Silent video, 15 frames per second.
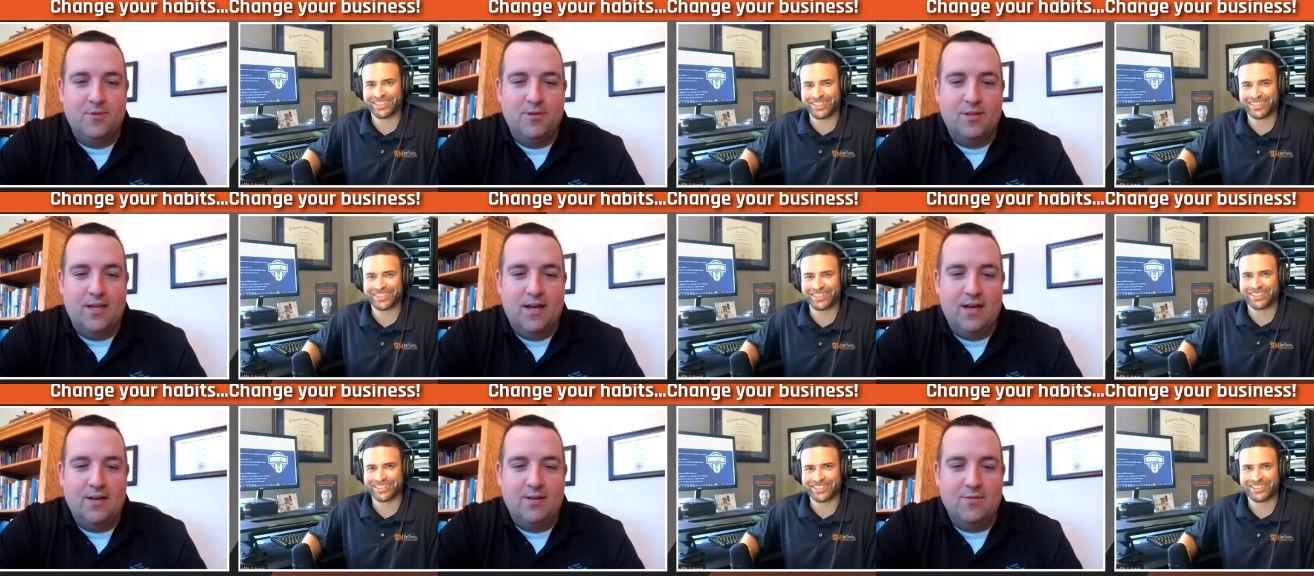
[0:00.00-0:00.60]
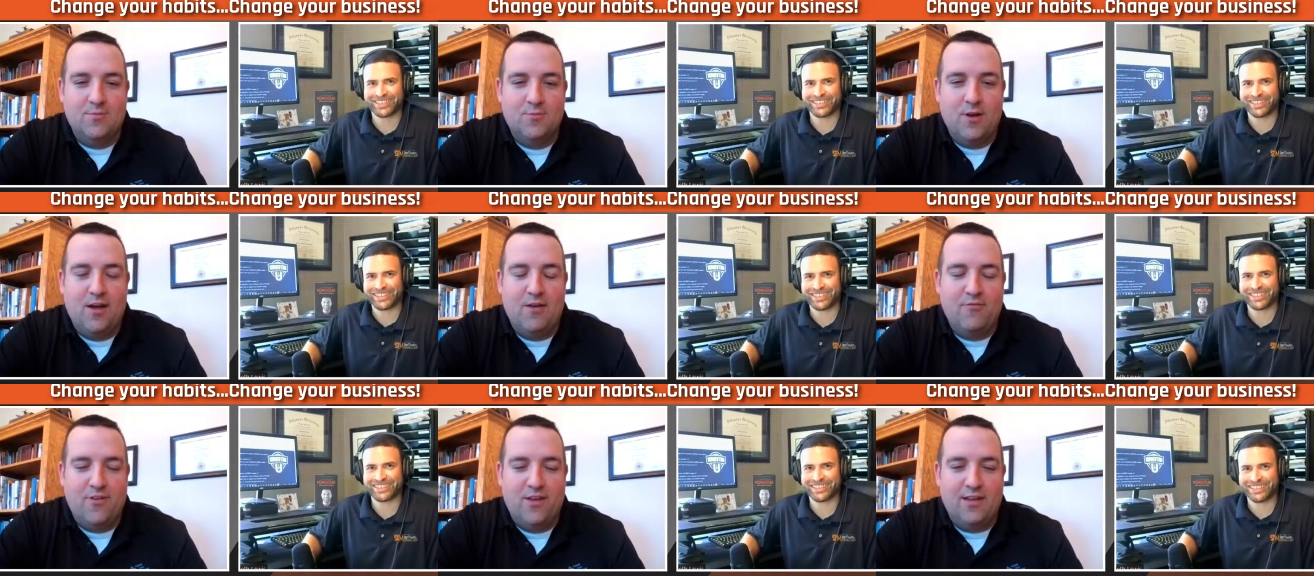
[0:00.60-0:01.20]
Speaker 1: We'll uh
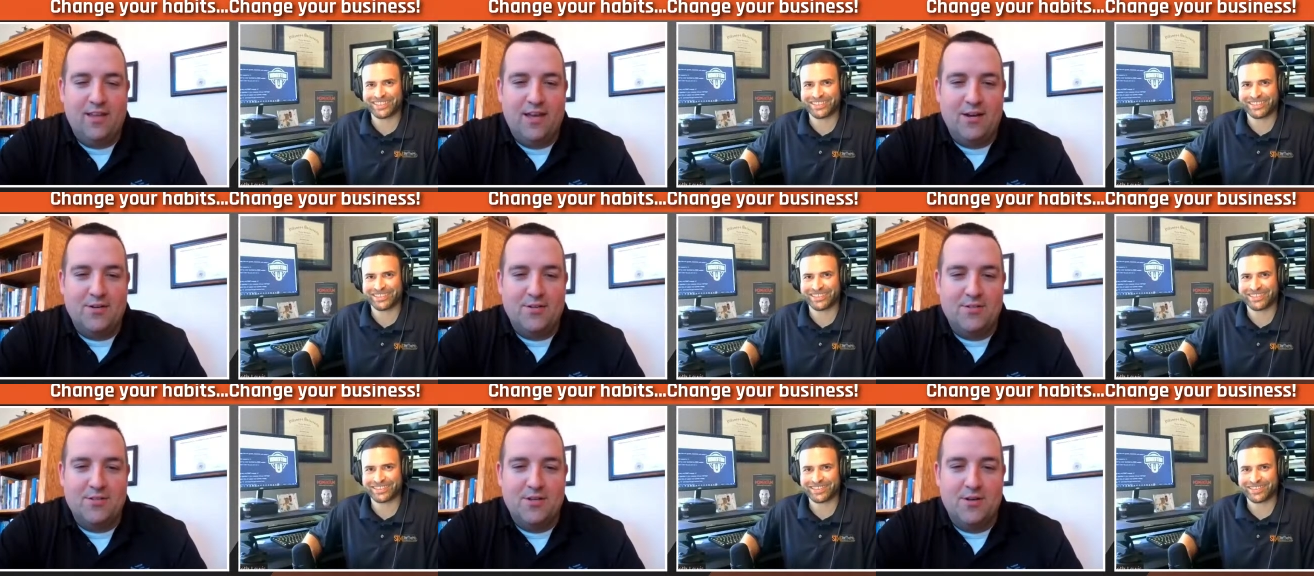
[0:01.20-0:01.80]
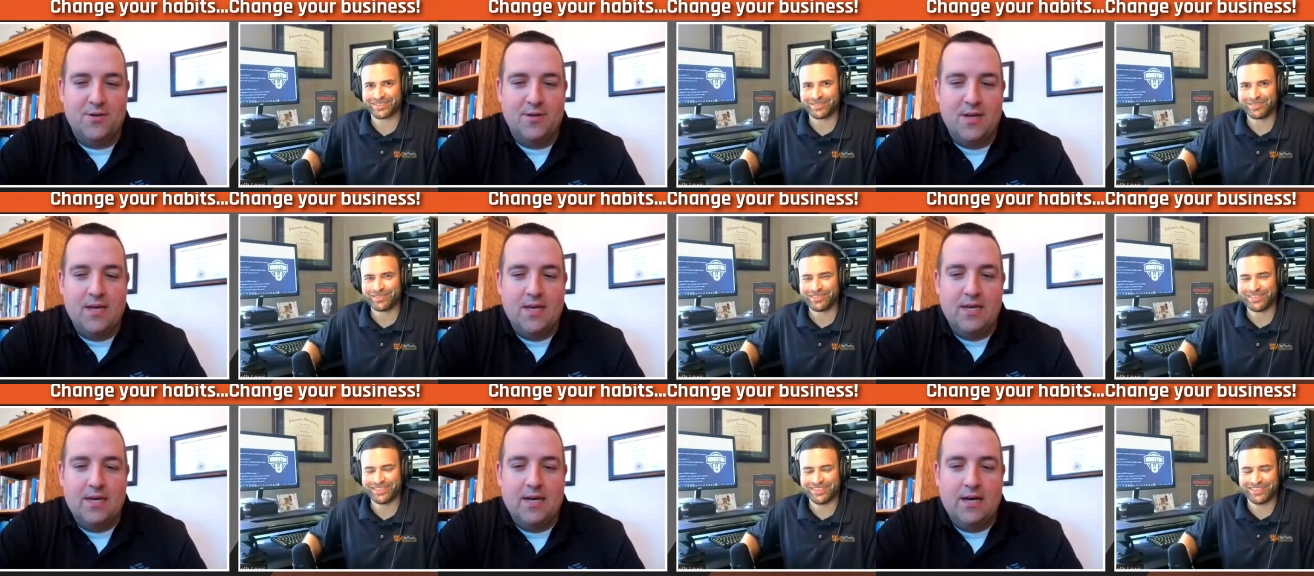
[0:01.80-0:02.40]
we'll have fun later.
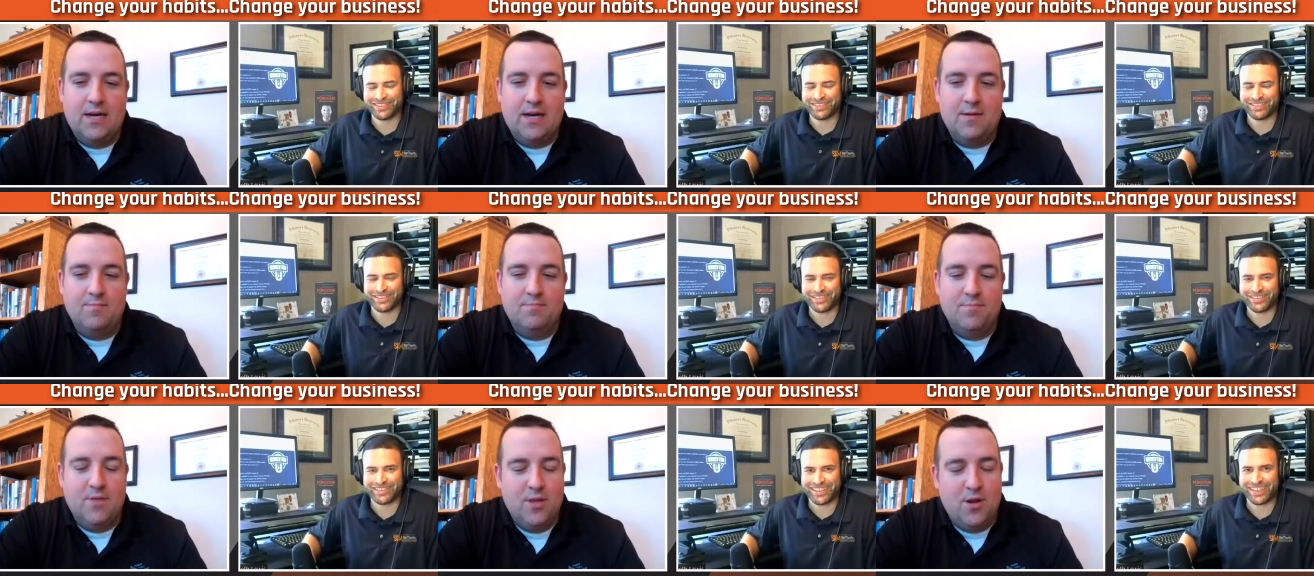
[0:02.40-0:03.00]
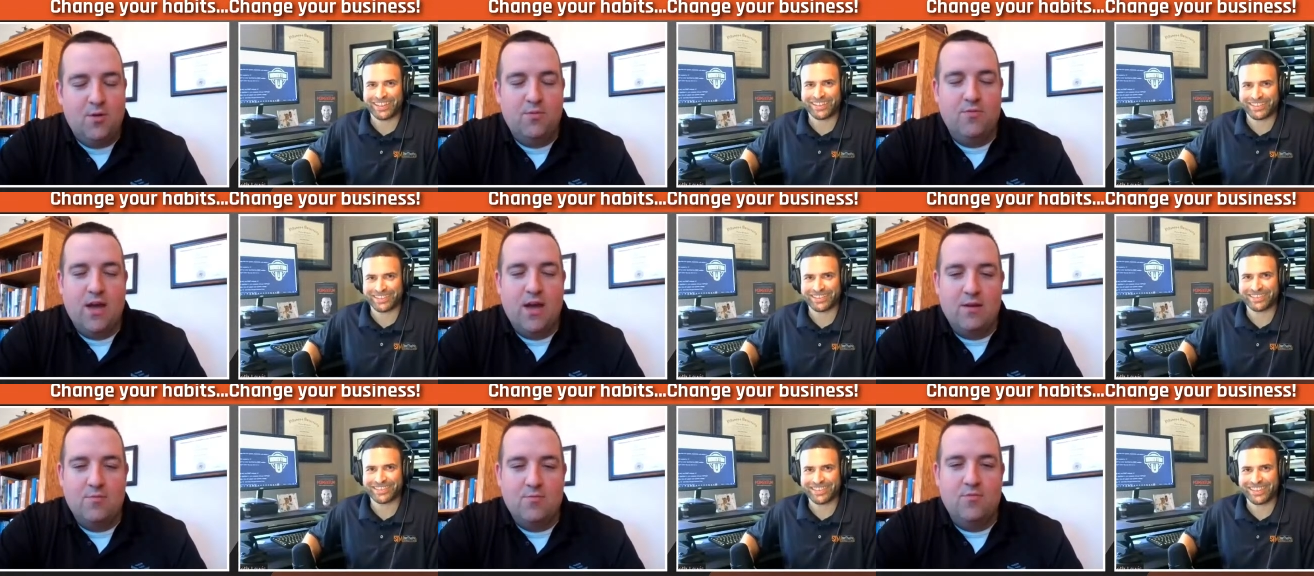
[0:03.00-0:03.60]
So um, you know,
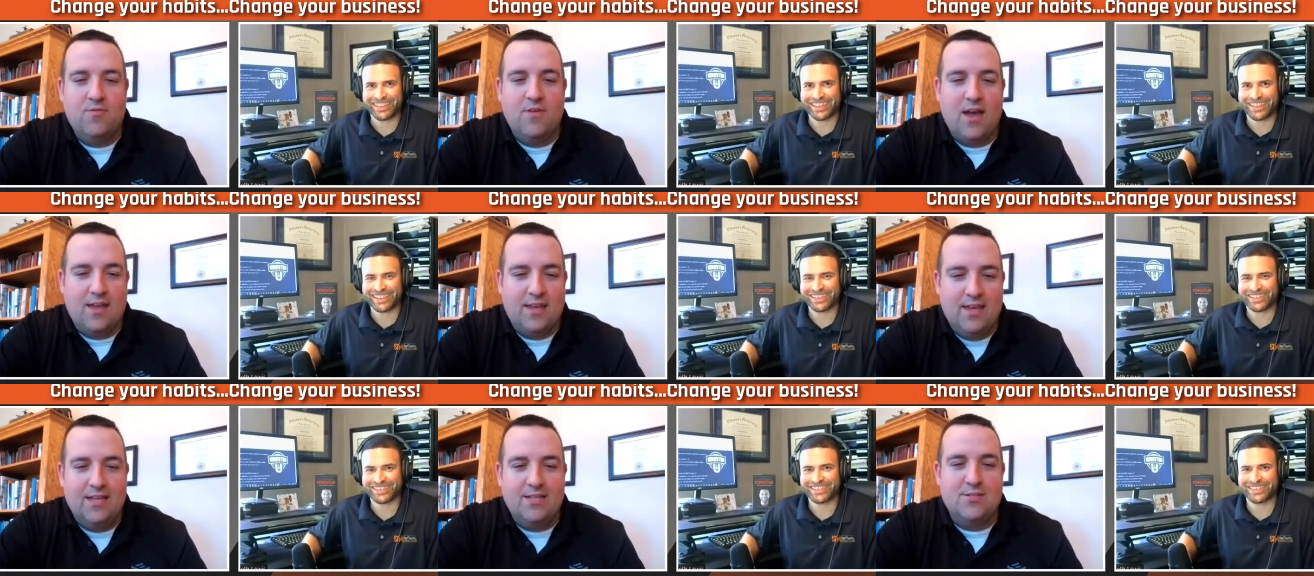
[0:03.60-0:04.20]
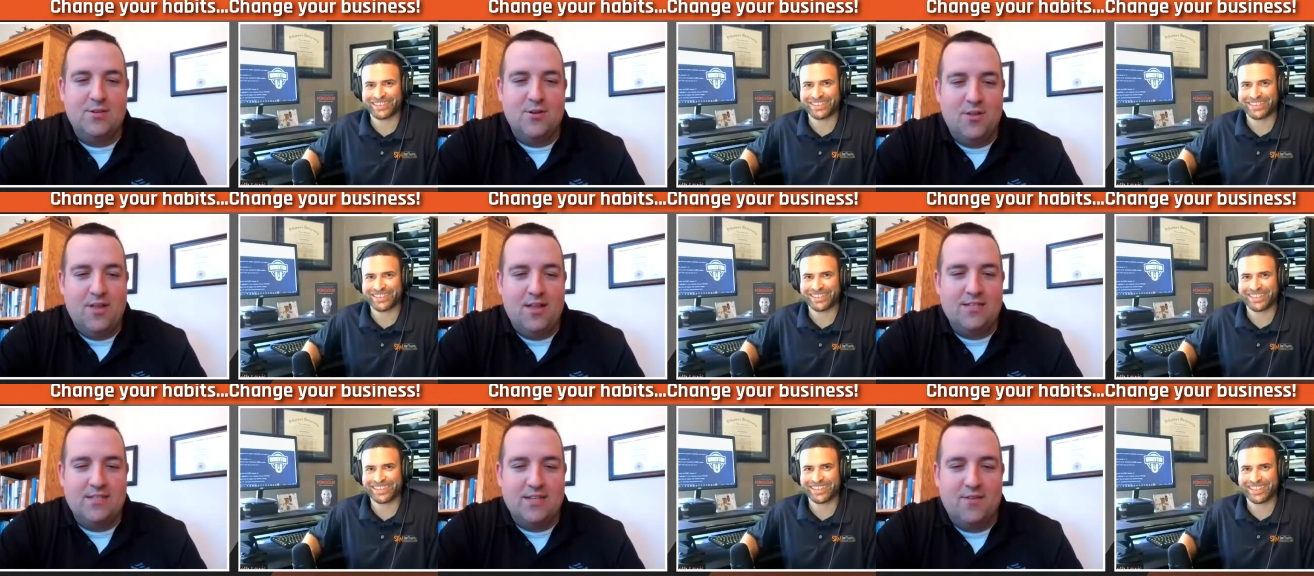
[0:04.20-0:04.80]
we've got we've got kids and
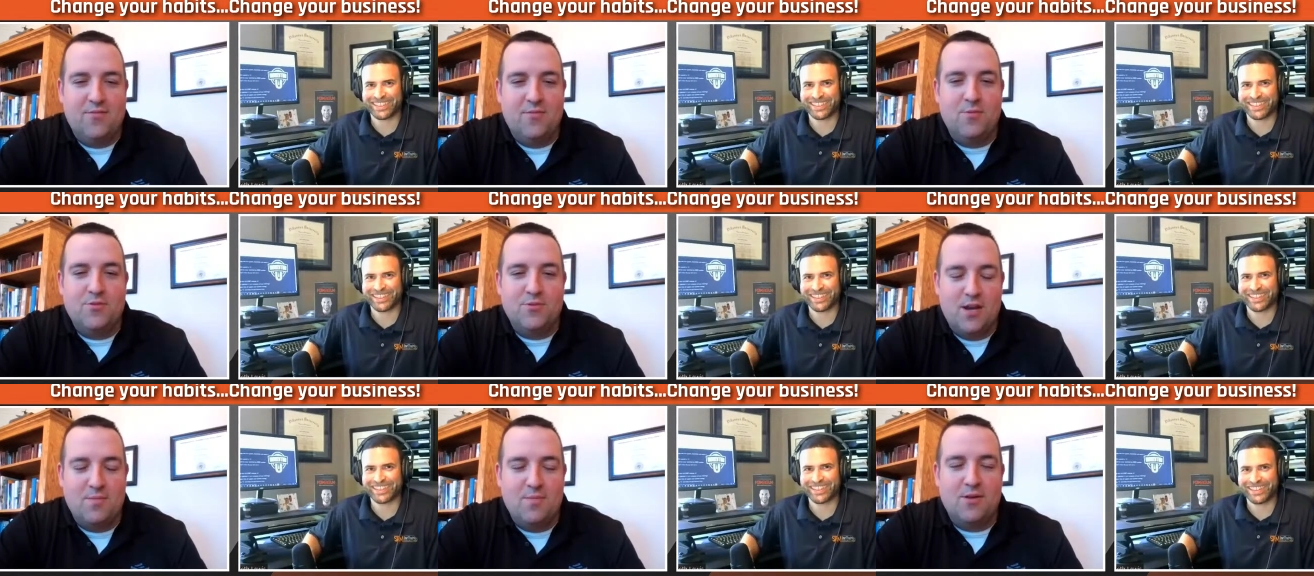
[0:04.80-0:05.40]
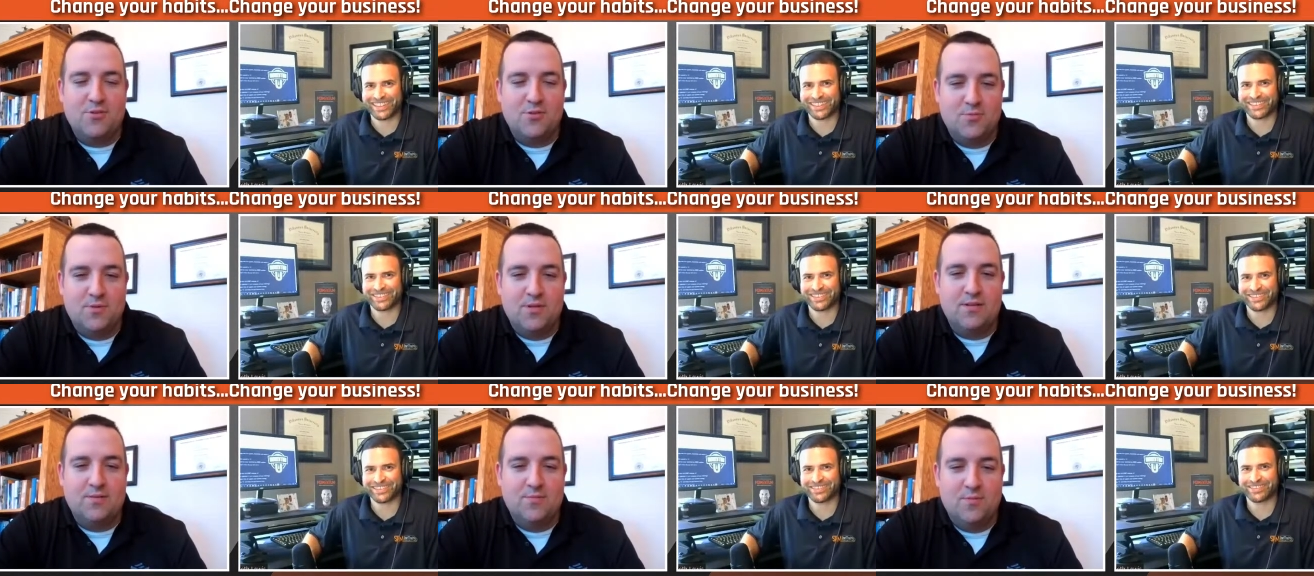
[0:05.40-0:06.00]
all that stuff, and we try to make
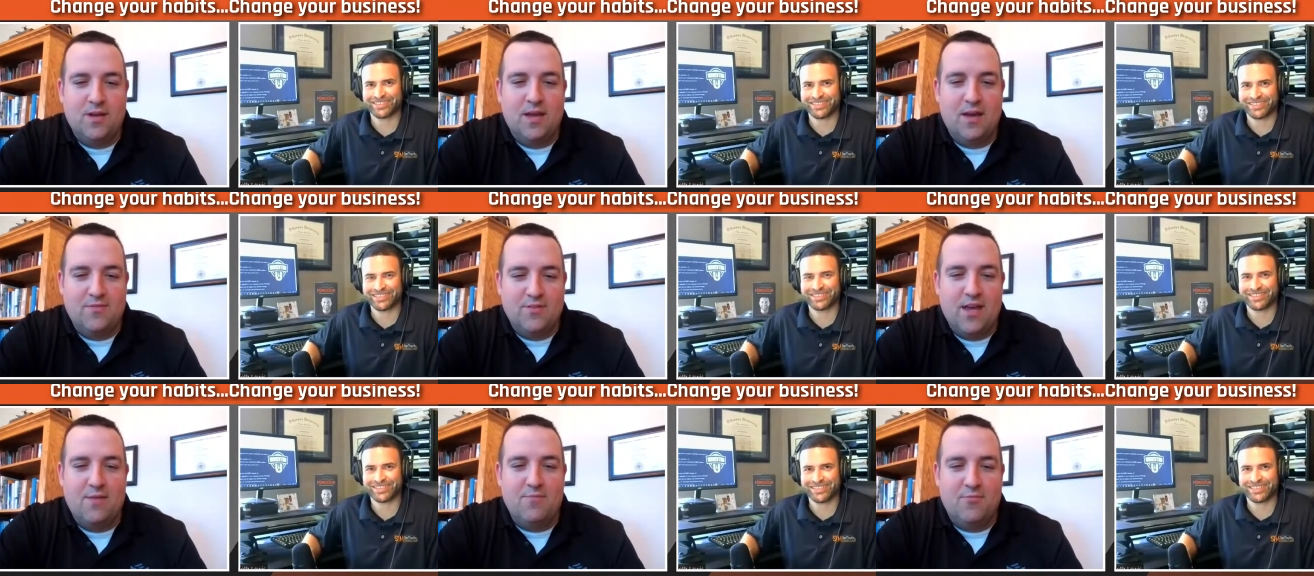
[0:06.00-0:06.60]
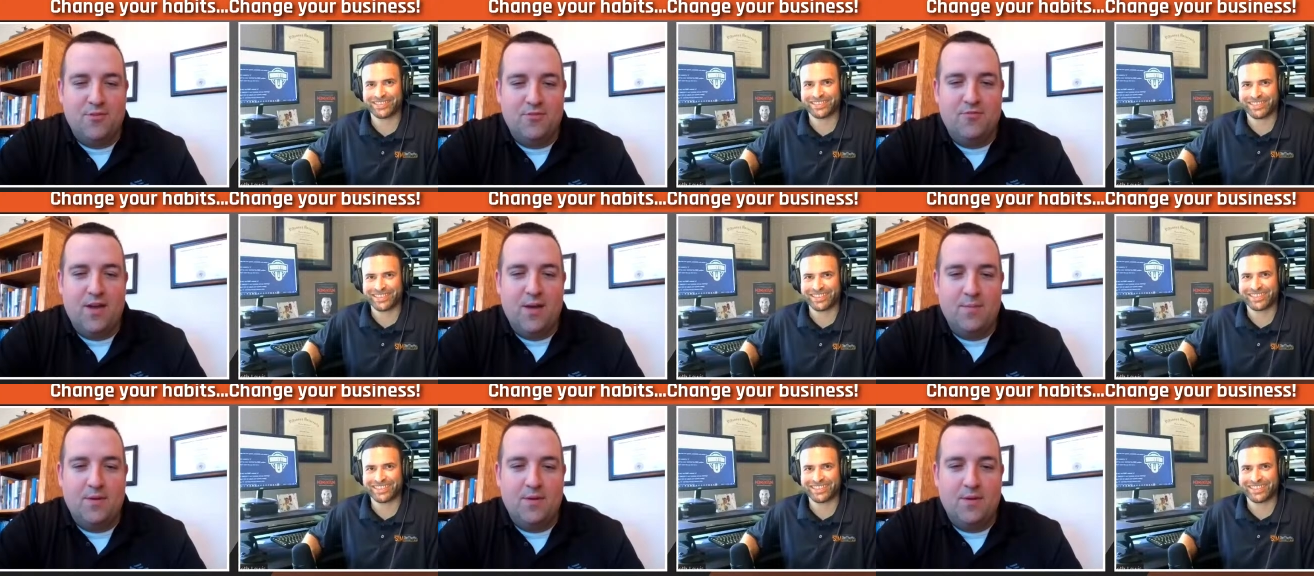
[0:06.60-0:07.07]
sure we we have time for the